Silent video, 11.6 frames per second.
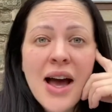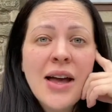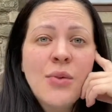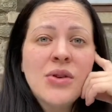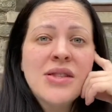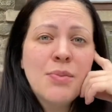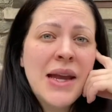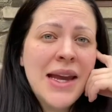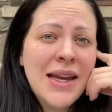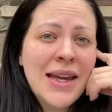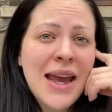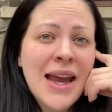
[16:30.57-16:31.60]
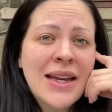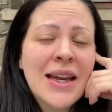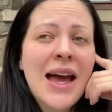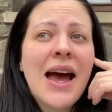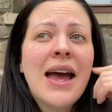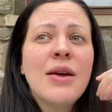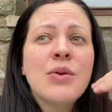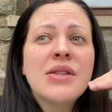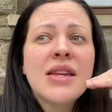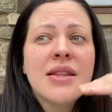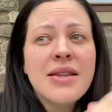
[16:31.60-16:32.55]
I was in pain again. I
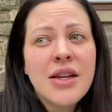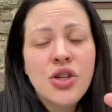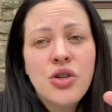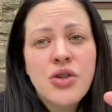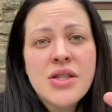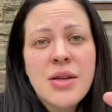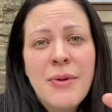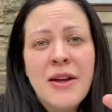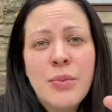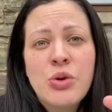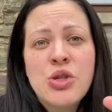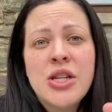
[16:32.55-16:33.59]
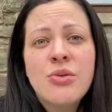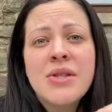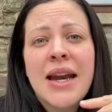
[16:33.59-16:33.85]
was continuing to use the nipple shield,